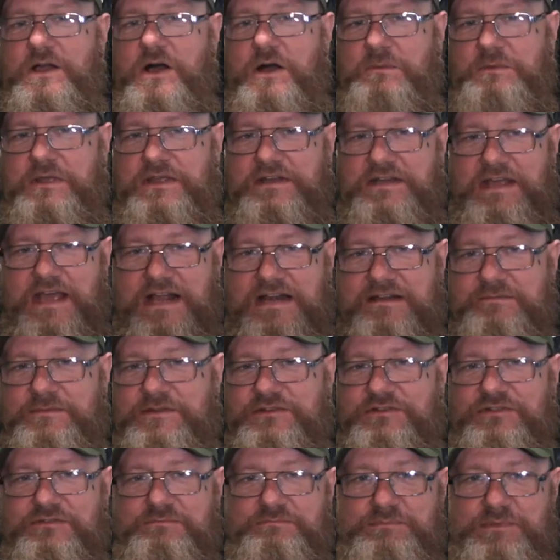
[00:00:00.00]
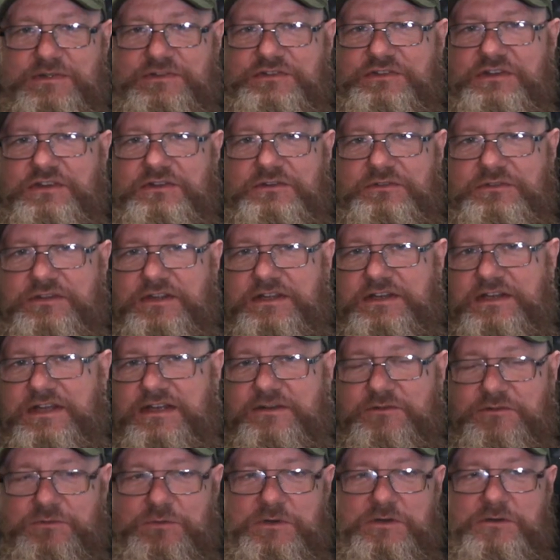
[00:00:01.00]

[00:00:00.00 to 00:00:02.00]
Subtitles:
I'm getting elements of biscuit on there now as